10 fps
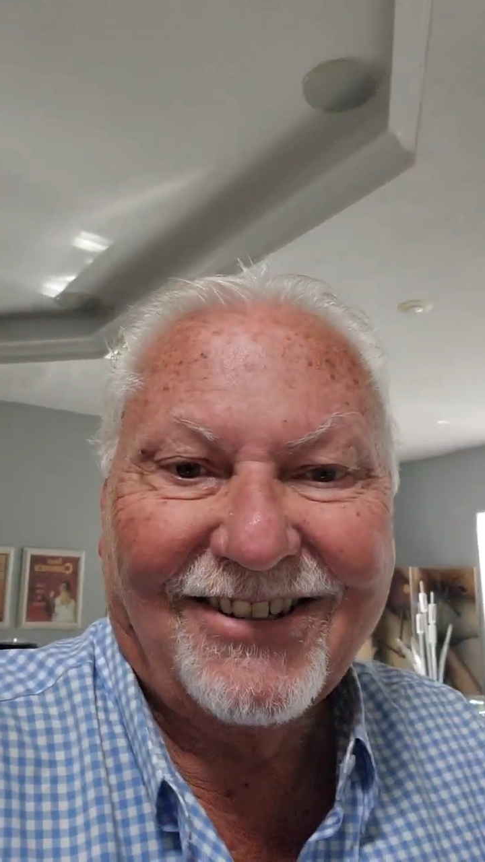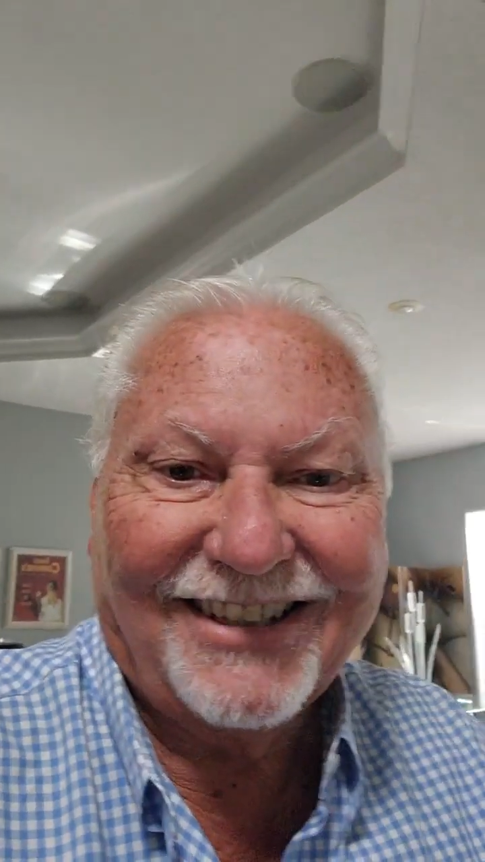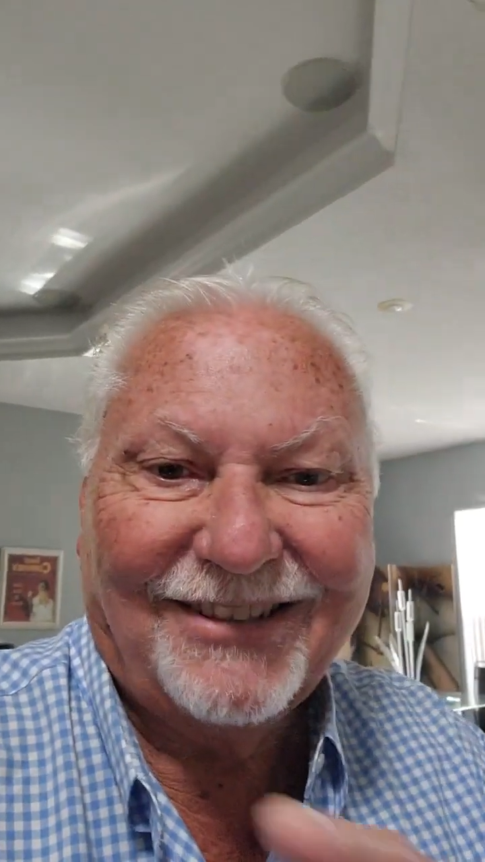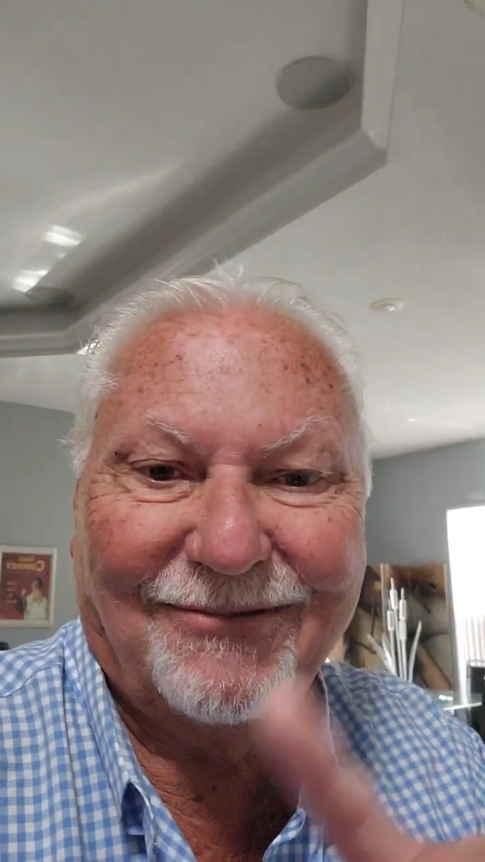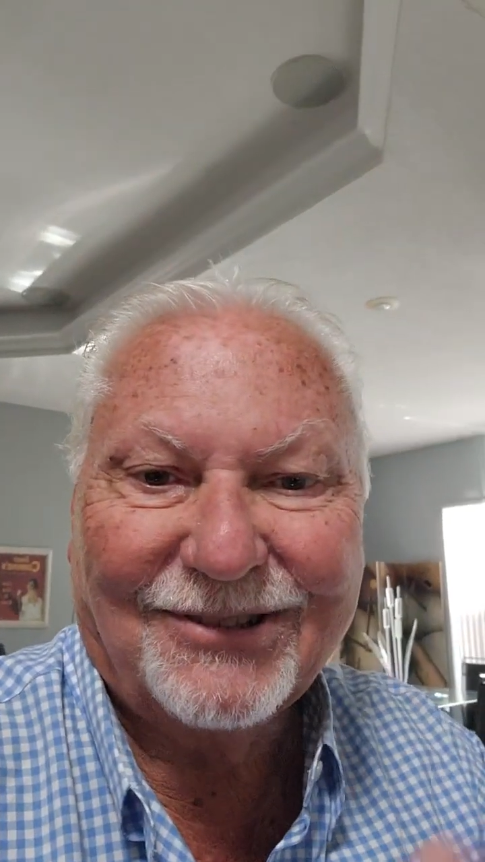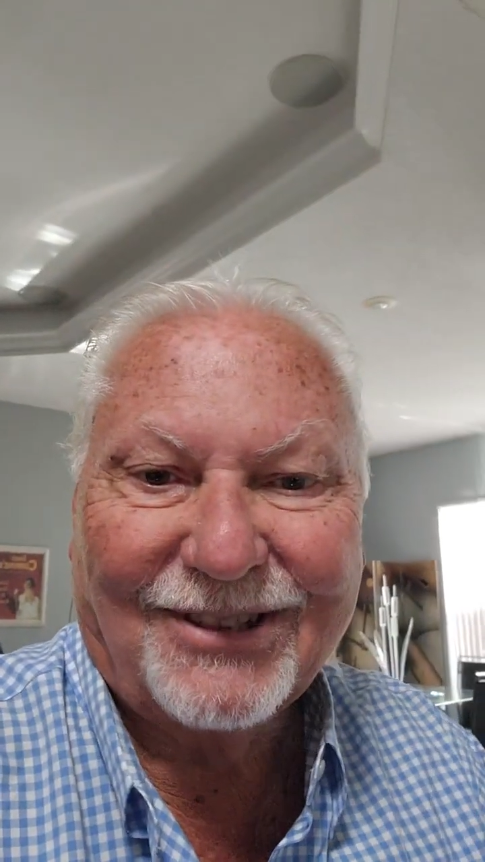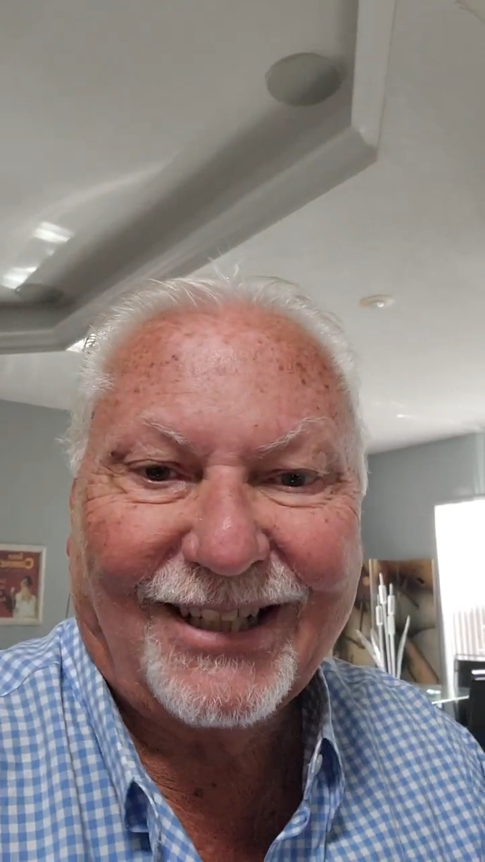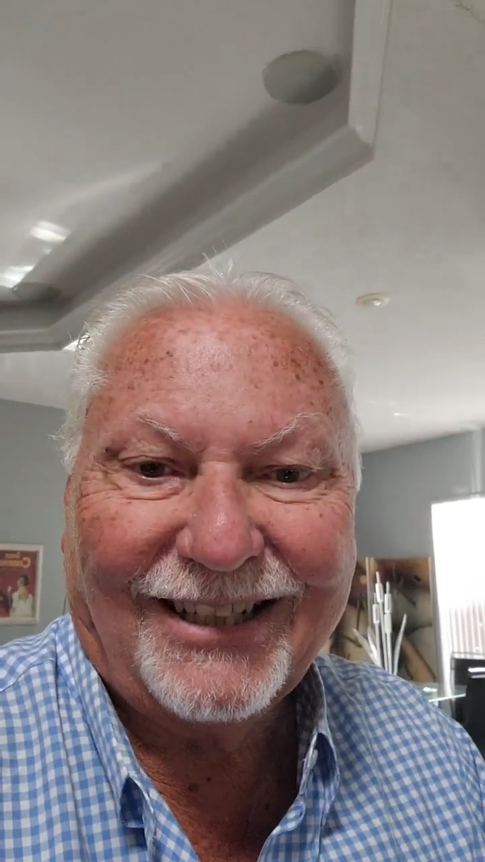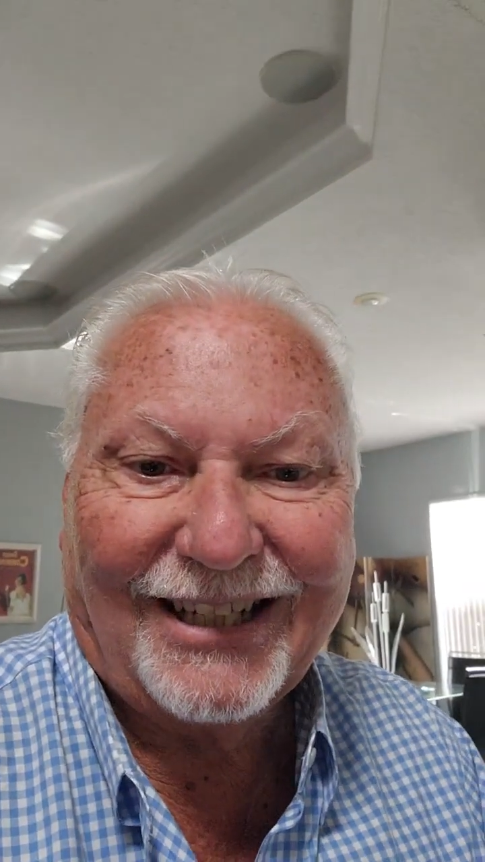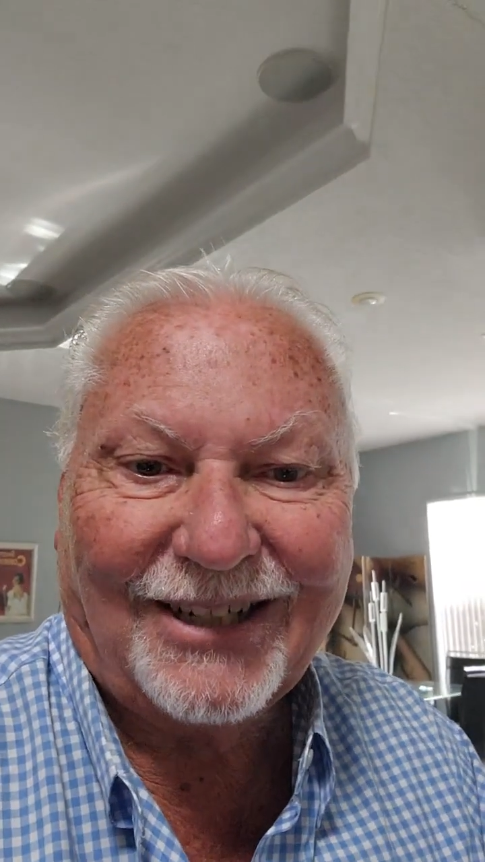All right, we're
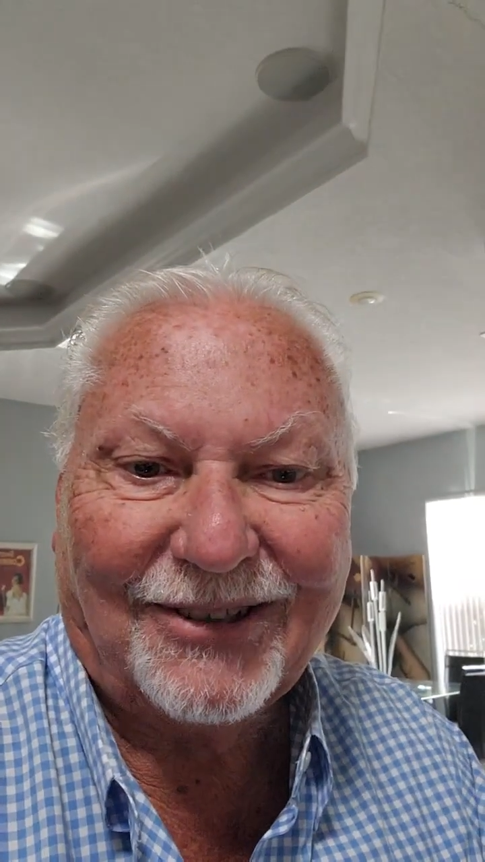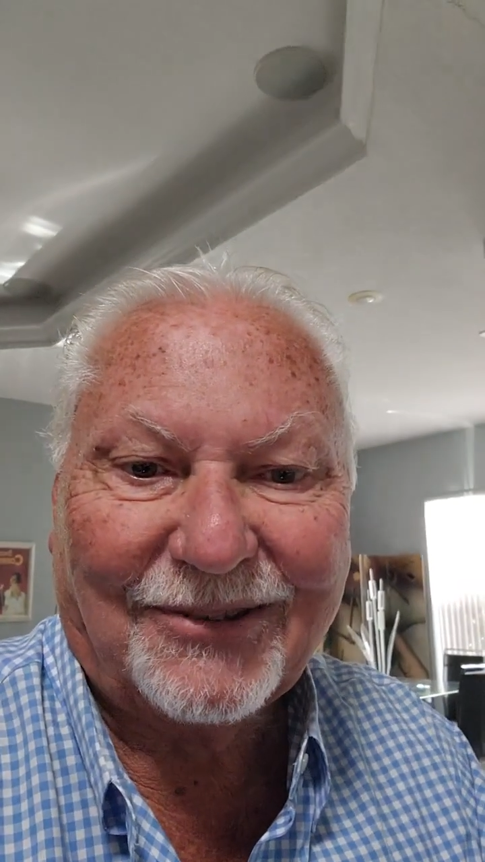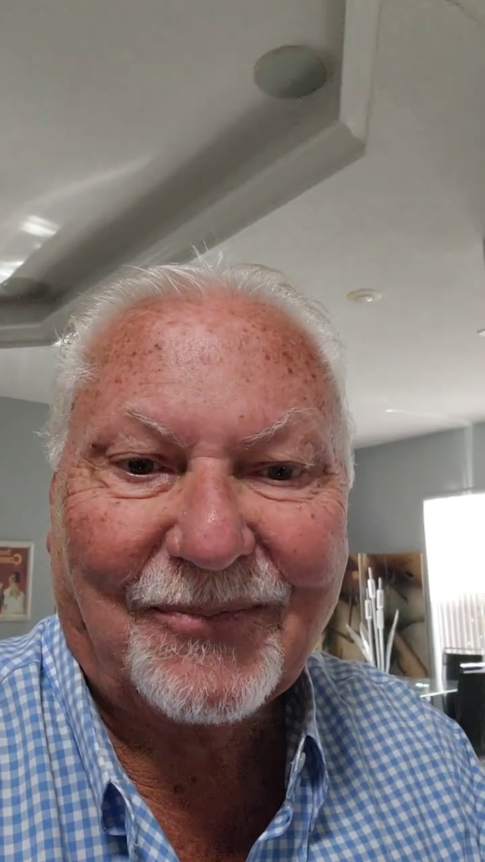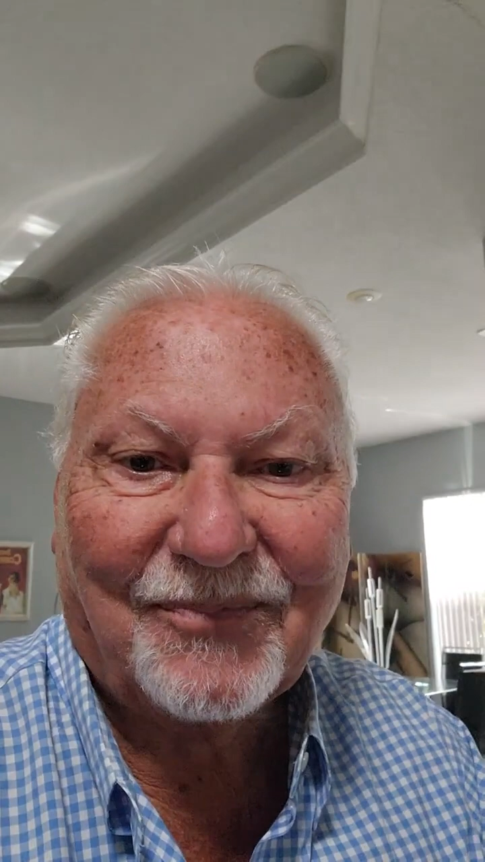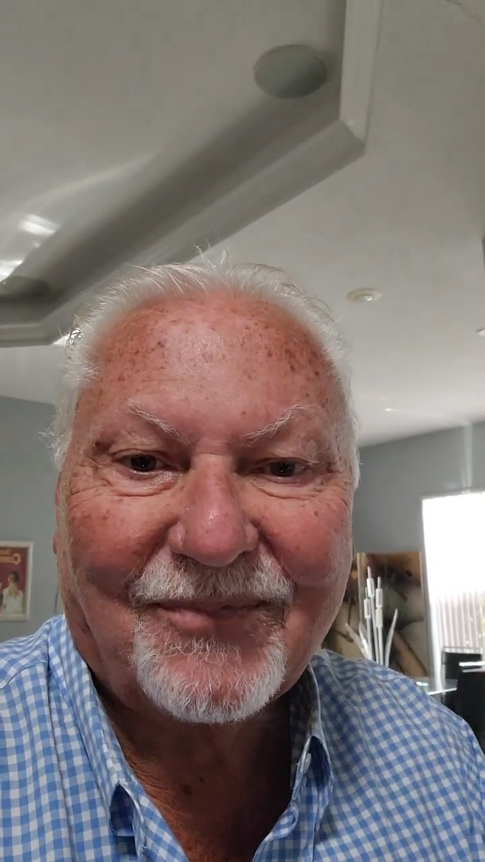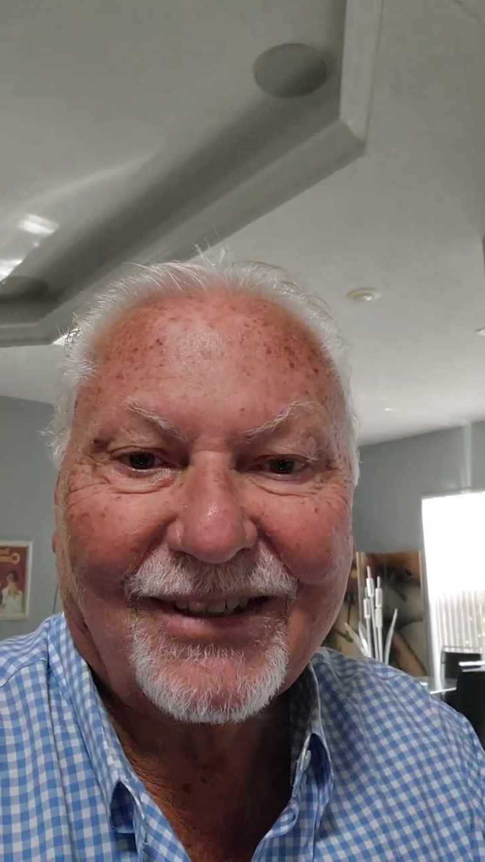signing out.